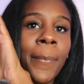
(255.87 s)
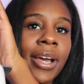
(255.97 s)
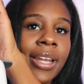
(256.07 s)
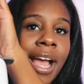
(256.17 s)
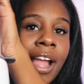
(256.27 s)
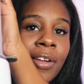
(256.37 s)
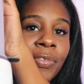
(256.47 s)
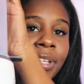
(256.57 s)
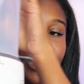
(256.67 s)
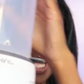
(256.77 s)
but I
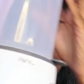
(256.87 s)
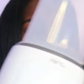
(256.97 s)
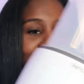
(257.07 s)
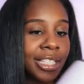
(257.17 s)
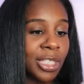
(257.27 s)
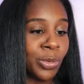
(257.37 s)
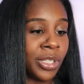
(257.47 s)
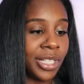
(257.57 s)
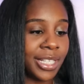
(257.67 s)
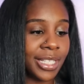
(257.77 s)
really like this
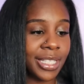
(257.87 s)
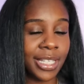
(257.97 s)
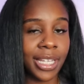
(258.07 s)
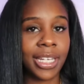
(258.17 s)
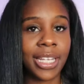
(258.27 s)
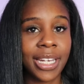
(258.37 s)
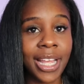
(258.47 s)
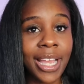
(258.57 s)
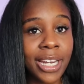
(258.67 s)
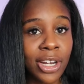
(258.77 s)
one instead and
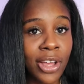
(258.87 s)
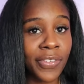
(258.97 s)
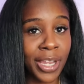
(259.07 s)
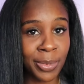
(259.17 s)
I got it off